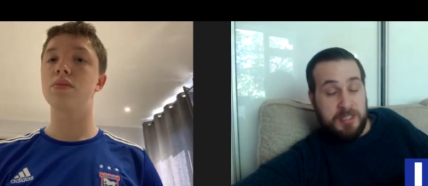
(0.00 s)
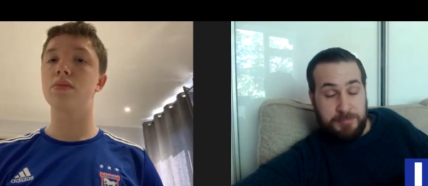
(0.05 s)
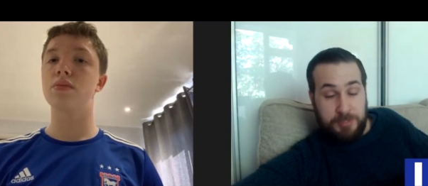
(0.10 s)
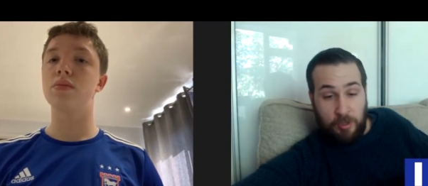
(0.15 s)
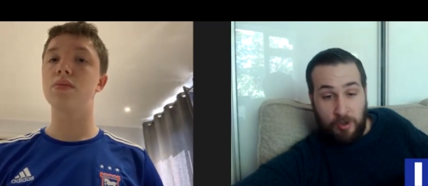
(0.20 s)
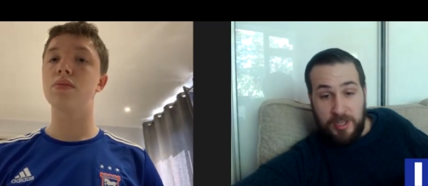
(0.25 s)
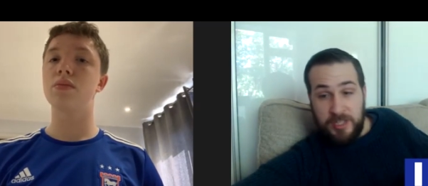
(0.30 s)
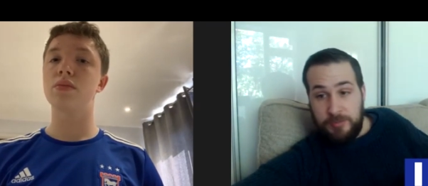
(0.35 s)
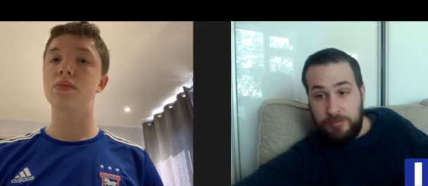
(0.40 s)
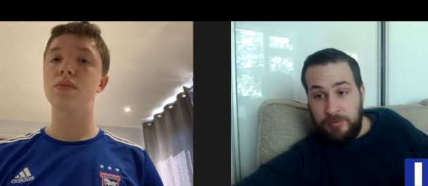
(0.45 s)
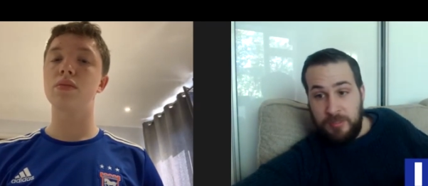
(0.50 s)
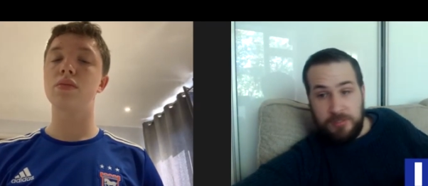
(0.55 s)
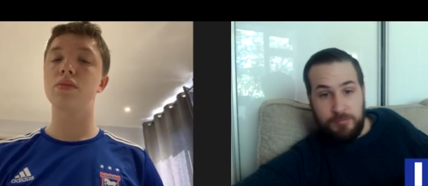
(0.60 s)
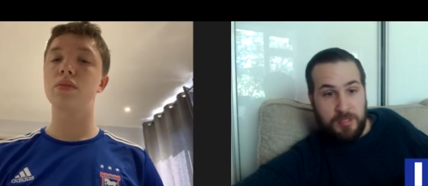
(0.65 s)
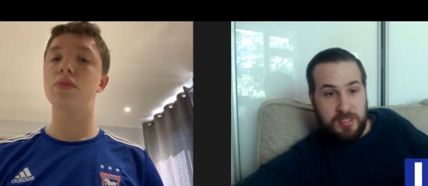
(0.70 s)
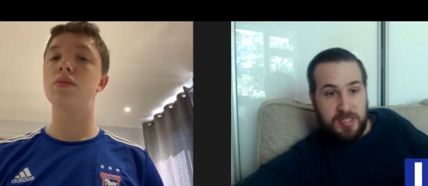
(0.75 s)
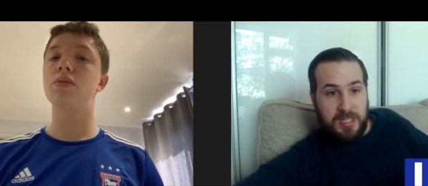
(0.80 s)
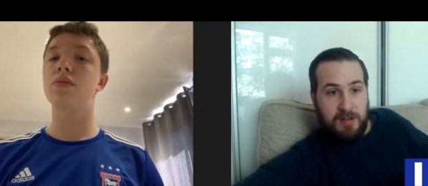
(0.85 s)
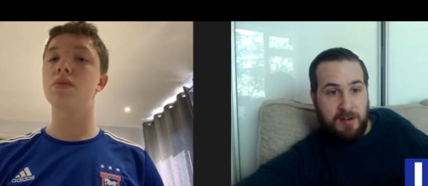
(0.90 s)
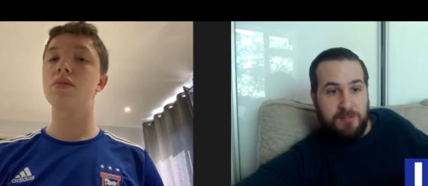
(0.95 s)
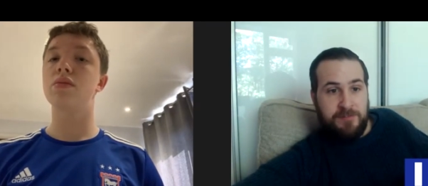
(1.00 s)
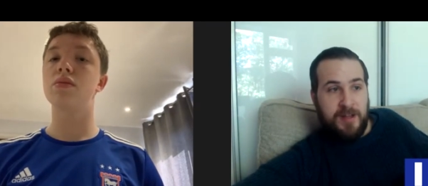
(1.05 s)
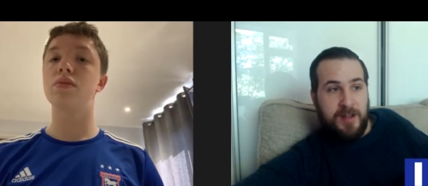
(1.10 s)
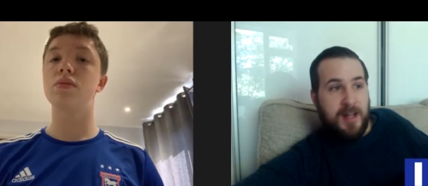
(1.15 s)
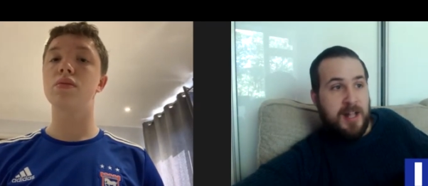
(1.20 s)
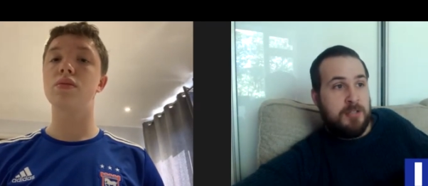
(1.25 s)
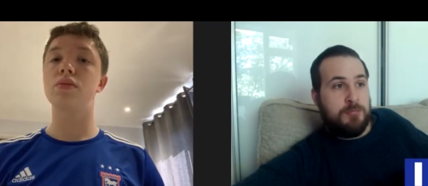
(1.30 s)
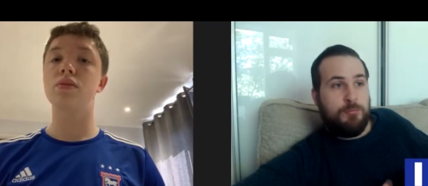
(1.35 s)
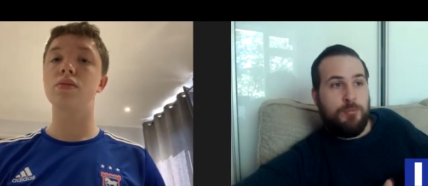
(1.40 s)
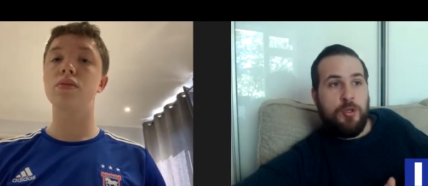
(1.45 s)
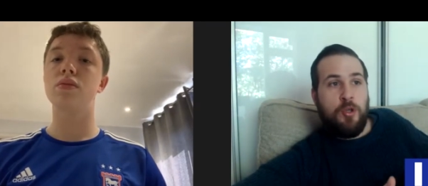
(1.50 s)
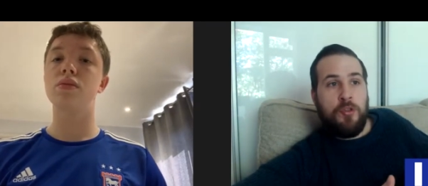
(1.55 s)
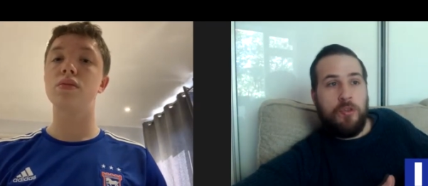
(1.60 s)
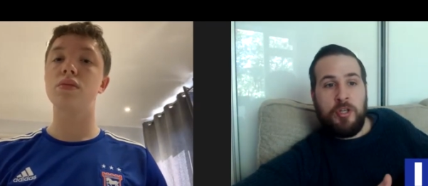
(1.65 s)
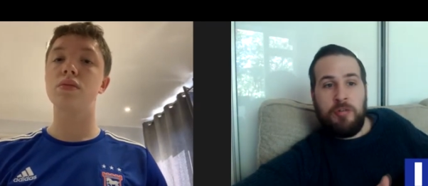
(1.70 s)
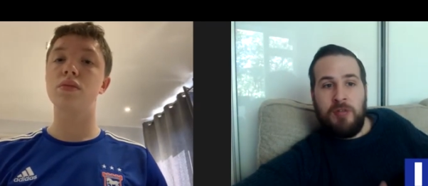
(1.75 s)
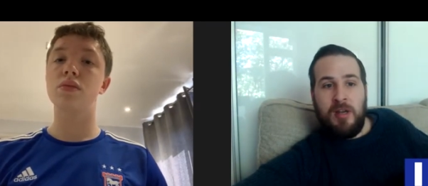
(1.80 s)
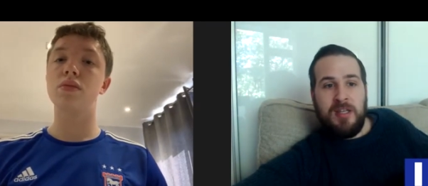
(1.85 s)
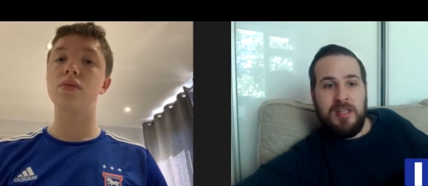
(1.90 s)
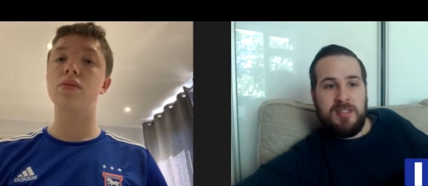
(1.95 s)
Speaker 1: be honest, we're, we're town fans. We're not the
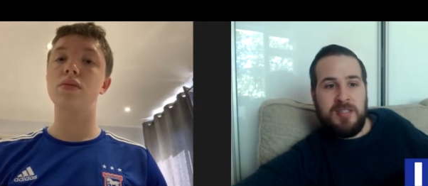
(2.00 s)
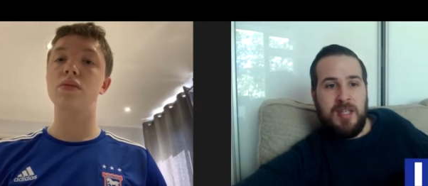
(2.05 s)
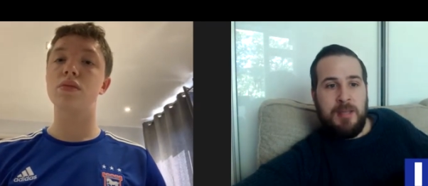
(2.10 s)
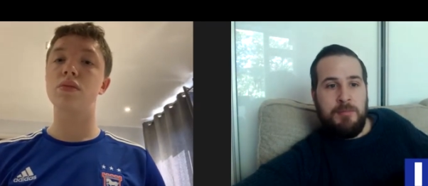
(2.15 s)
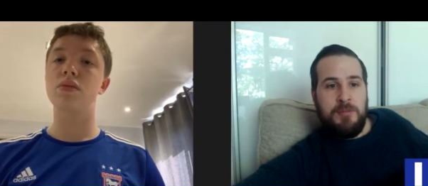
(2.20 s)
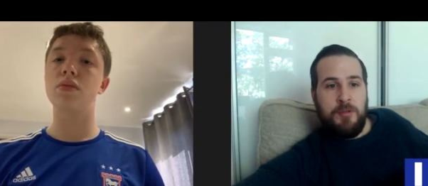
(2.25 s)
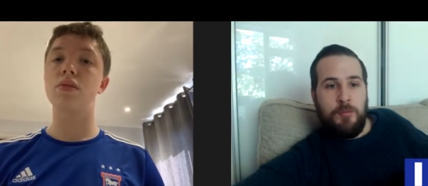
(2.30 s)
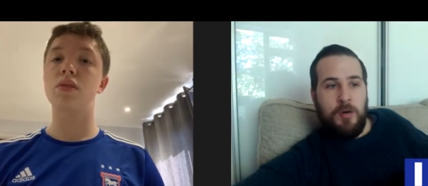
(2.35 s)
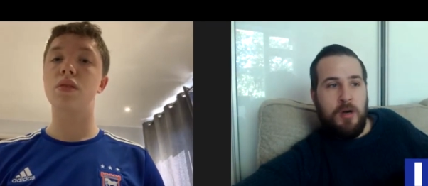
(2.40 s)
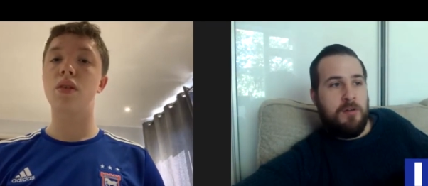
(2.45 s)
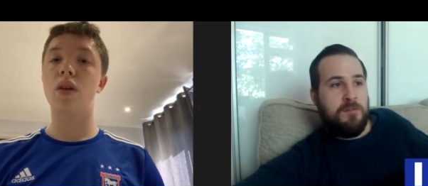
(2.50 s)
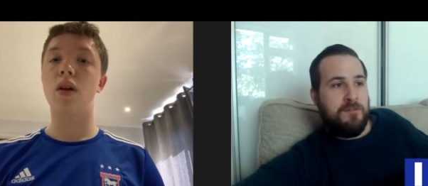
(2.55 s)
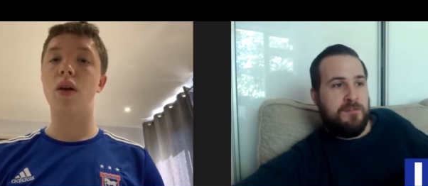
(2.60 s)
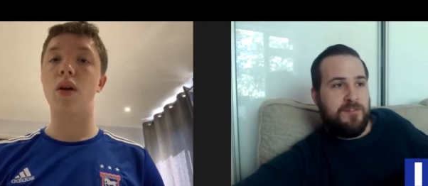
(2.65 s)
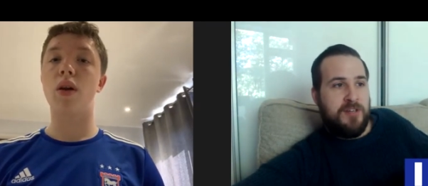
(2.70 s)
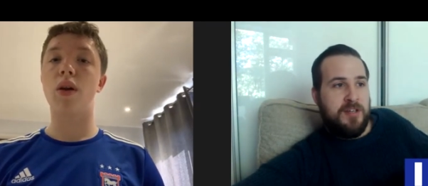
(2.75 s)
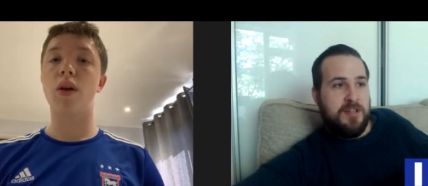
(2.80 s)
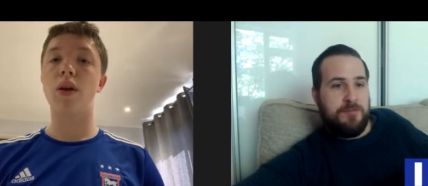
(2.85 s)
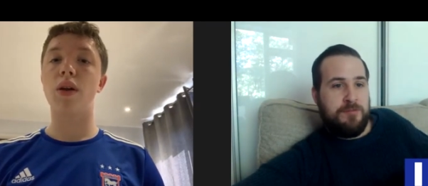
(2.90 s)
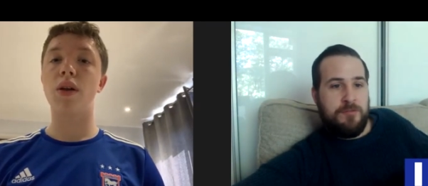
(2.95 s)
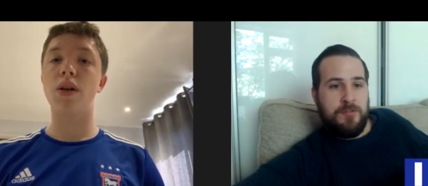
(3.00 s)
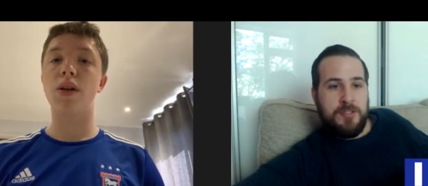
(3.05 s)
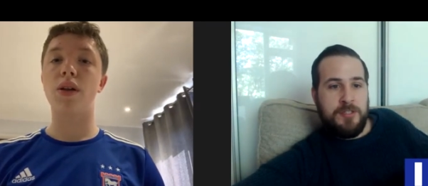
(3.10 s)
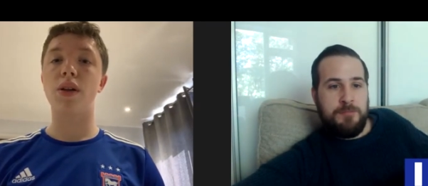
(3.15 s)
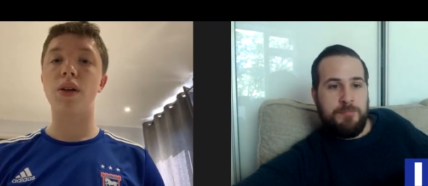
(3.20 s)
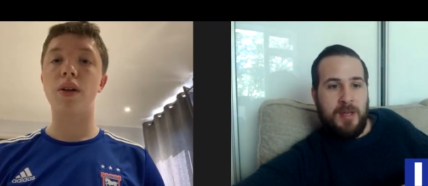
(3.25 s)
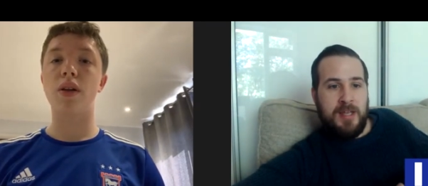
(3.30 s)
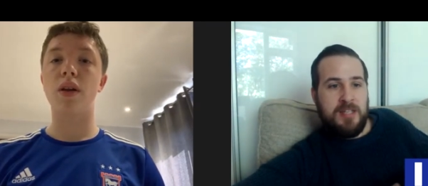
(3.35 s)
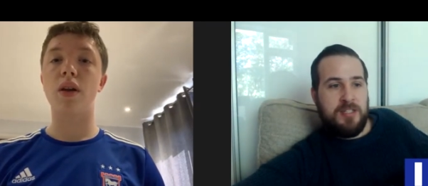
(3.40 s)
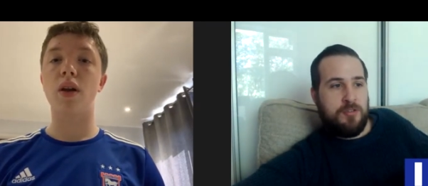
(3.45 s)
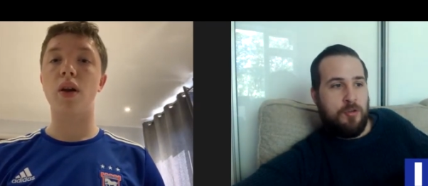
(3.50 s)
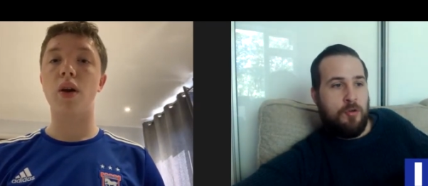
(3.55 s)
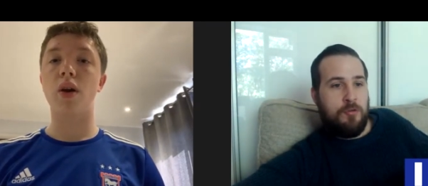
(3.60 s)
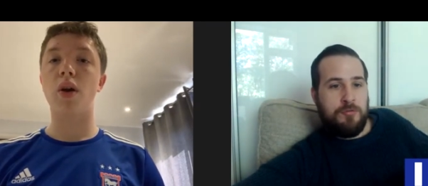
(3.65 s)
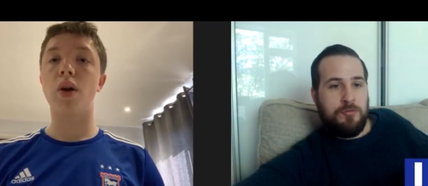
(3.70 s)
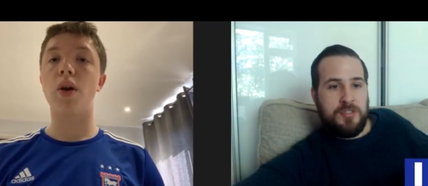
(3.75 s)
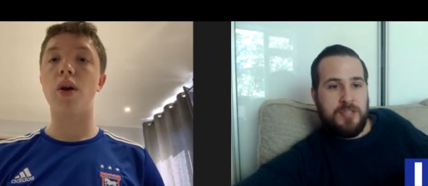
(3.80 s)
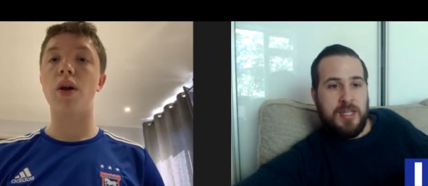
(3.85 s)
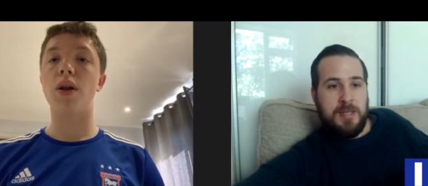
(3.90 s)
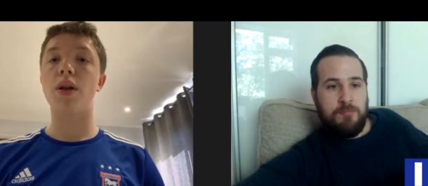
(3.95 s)
greatest team in the world, and FIFA is based
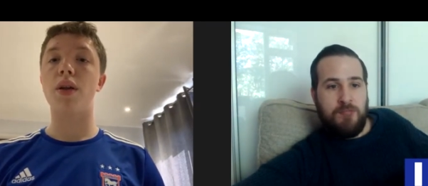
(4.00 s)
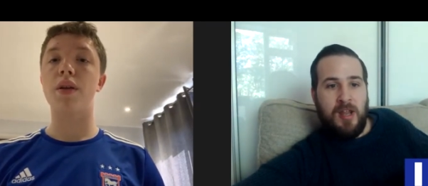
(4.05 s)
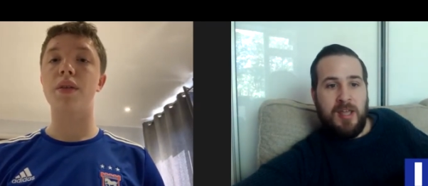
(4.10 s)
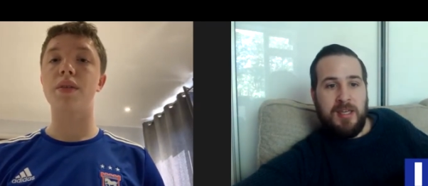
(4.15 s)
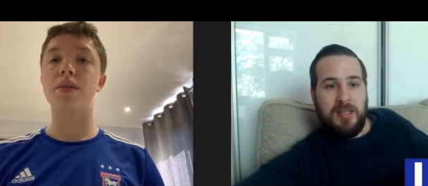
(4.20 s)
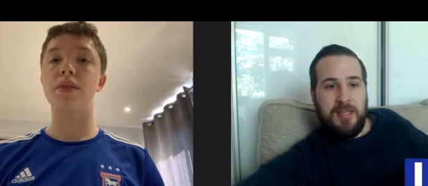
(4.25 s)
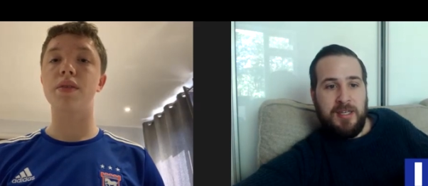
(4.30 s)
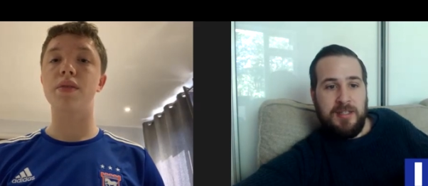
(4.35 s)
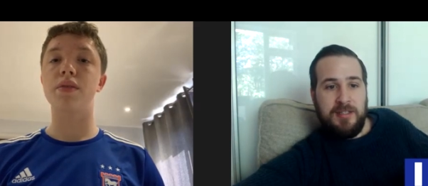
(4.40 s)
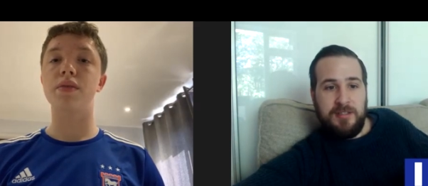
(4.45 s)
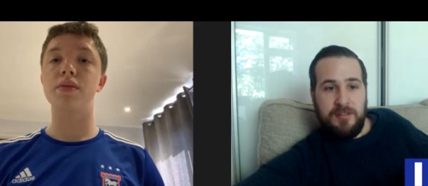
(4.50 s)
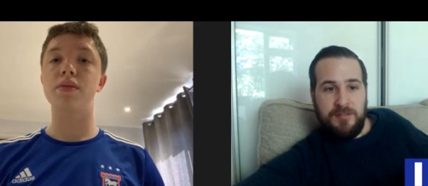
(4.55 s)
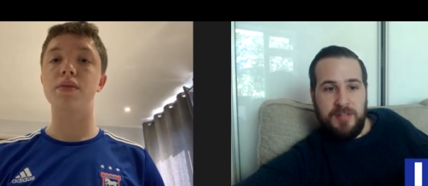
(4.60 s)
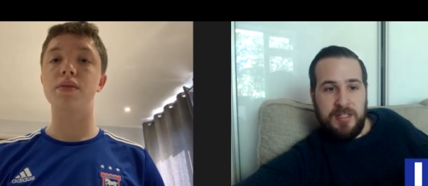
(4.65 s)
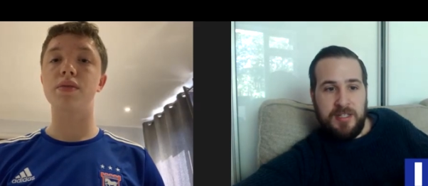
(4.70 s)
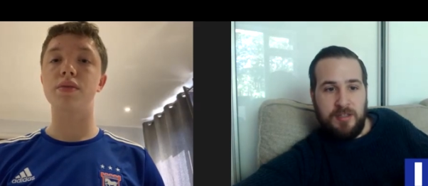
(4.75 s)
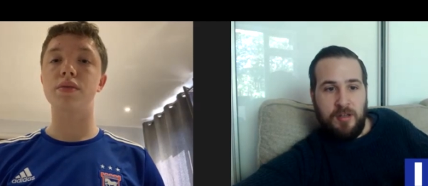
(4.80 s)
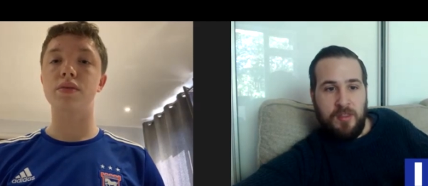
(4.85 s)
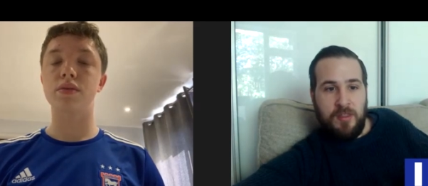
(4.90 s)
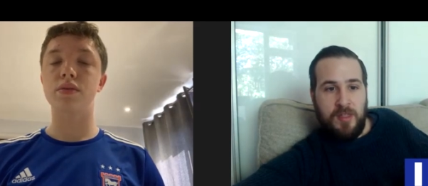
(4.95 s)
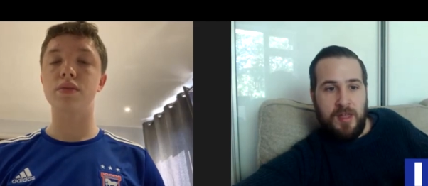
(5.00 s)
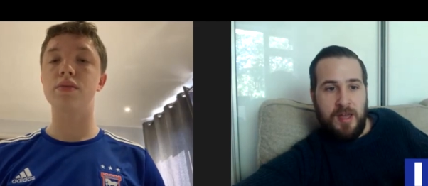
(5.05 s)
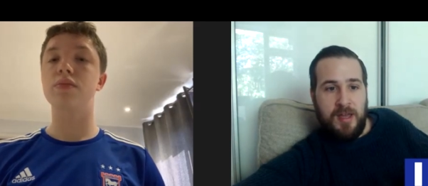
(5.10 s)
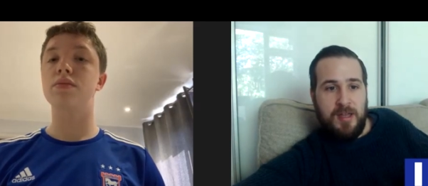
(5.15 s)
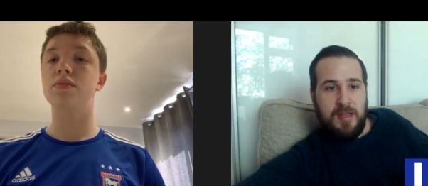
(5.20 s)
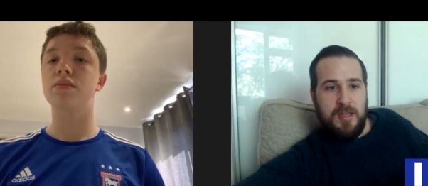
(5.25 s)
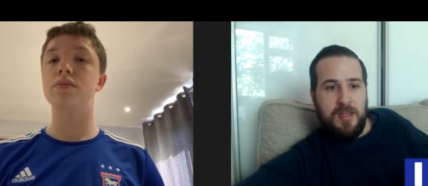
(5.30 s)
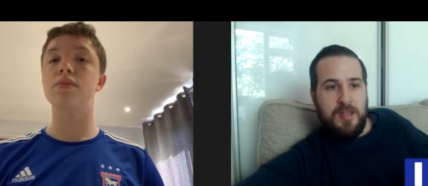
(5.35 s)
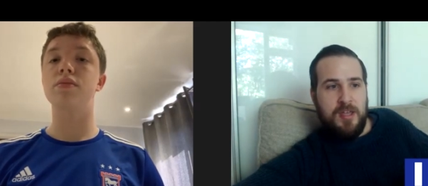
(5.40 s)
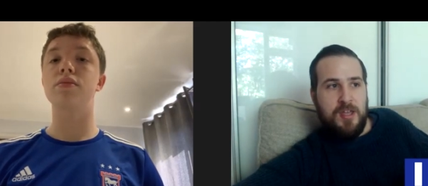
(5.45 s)
on team rankings and things like that.